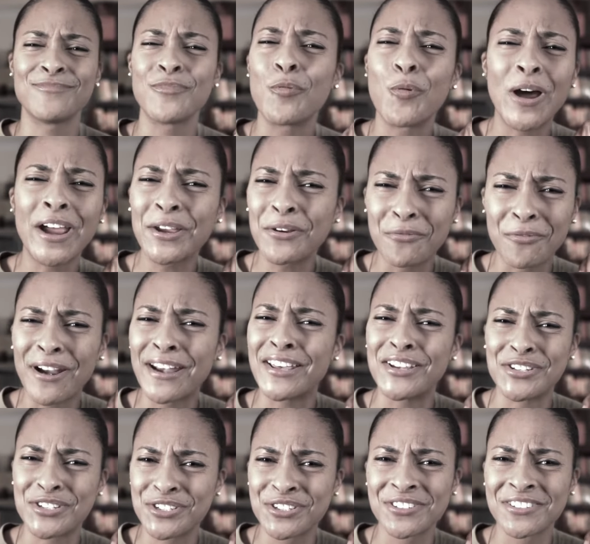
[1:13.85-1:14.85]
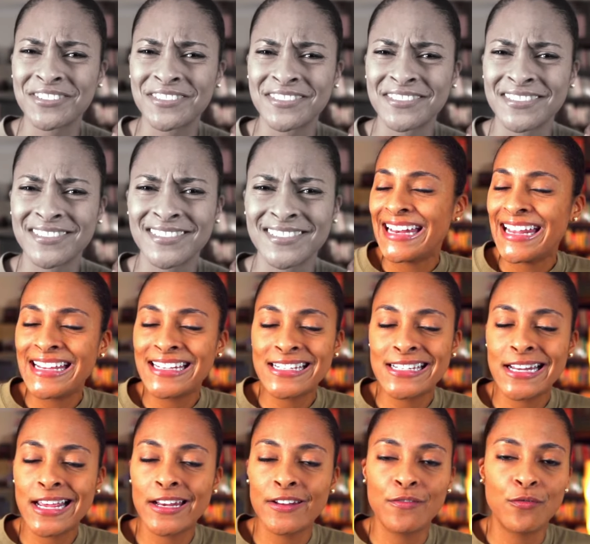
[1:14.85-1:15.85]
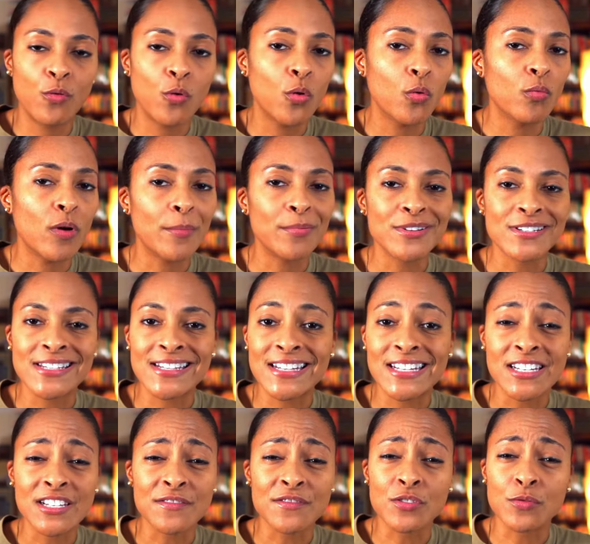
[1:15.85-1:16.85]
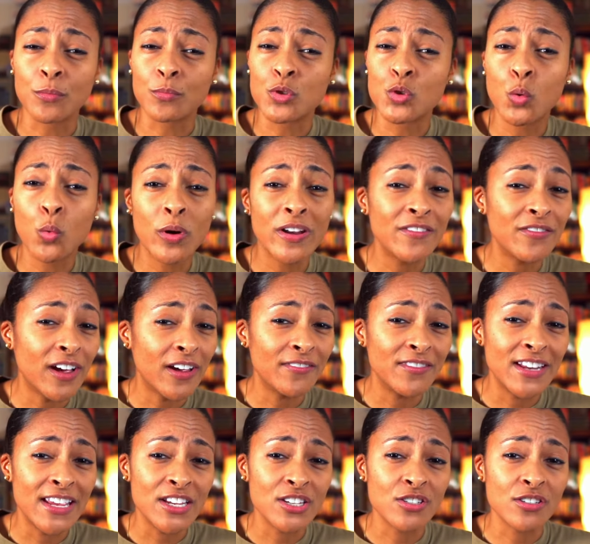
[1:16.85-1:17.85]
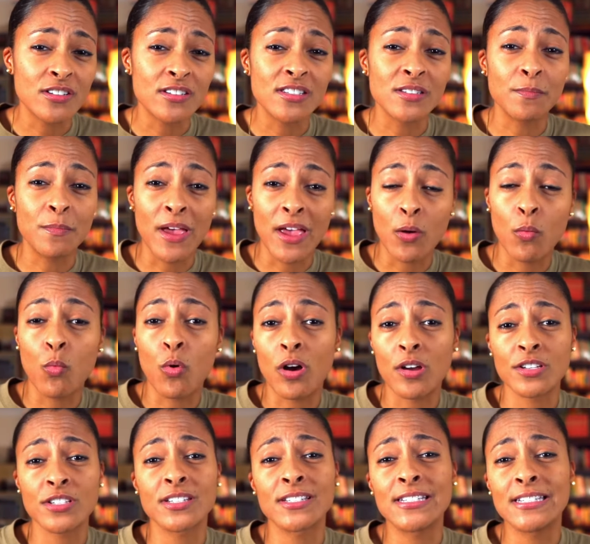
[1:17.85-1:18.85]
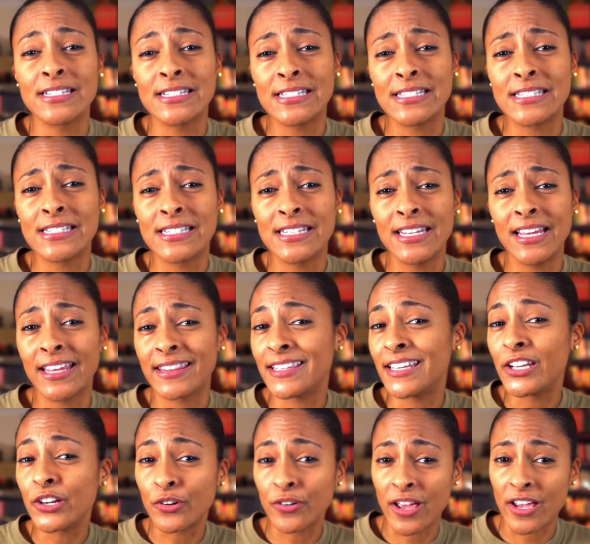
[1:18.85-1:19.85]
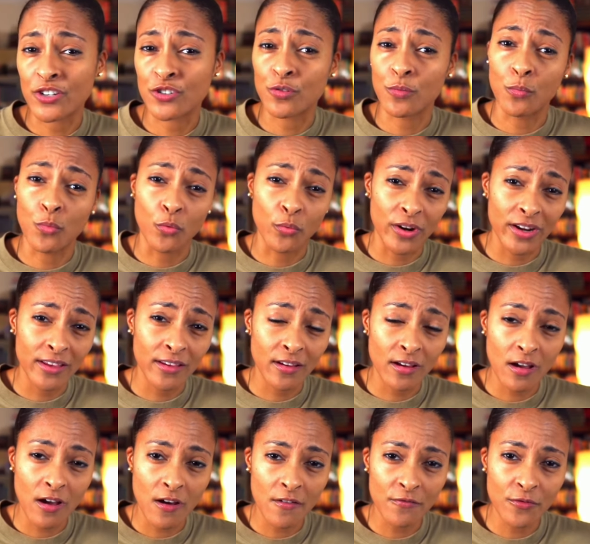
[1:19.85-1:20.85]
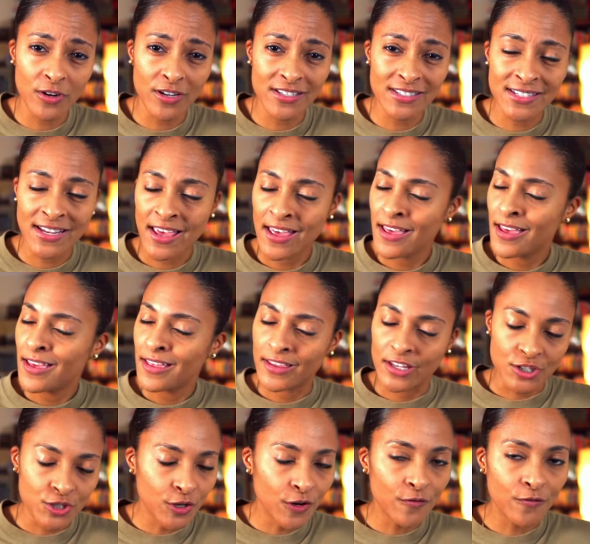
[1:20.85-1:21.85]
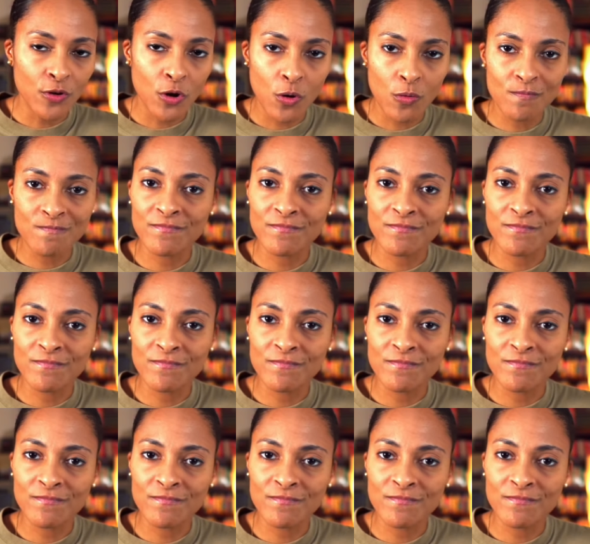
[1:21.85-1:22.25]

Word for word: Why Greenwich? In 1884, representatives from 25 nations met in Washington, D.C. at the International Meridian Conference. They took a vote,